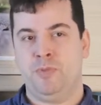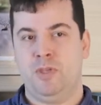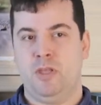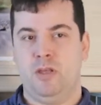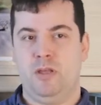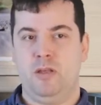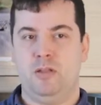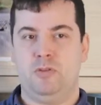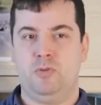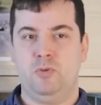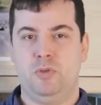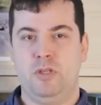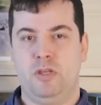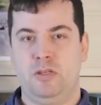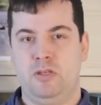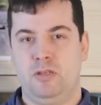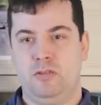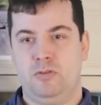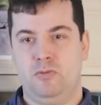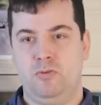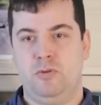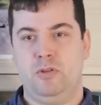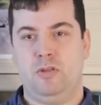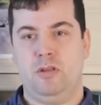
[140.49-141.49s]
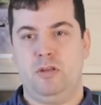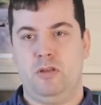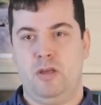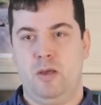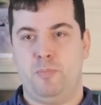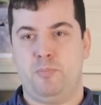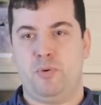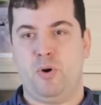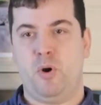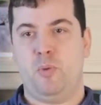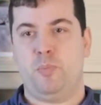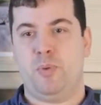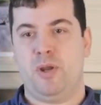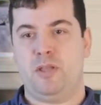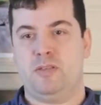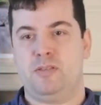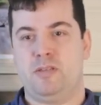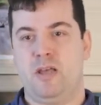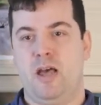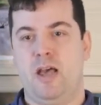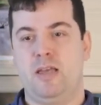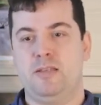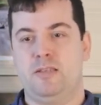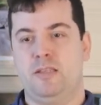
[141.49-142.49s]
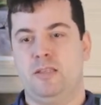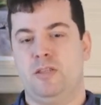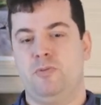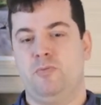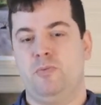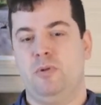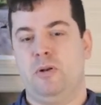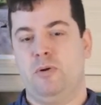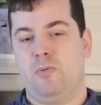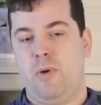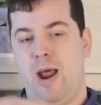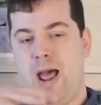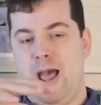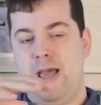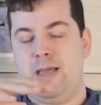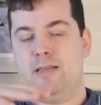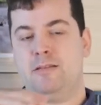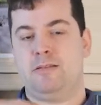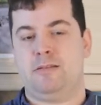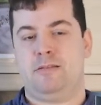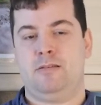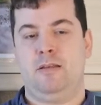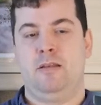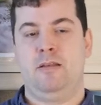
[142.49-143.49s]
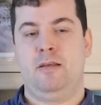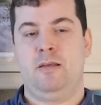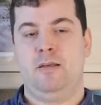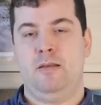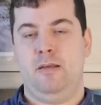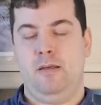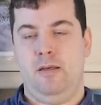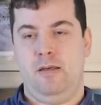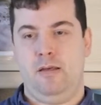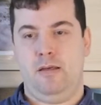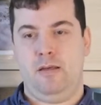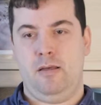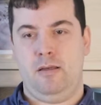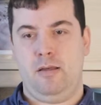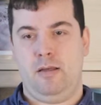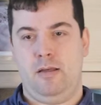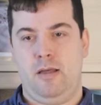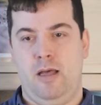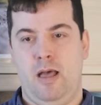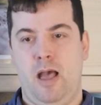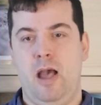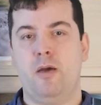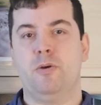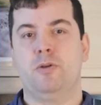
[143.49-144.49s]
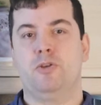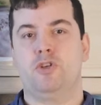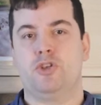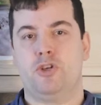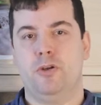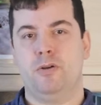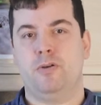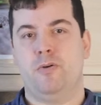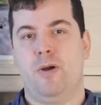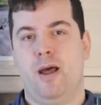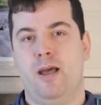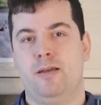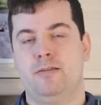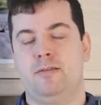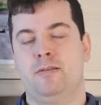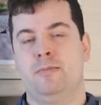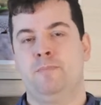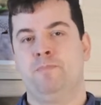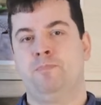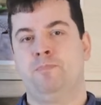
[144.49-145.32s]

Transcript: to the appropriate size, and it will rise how it should rise.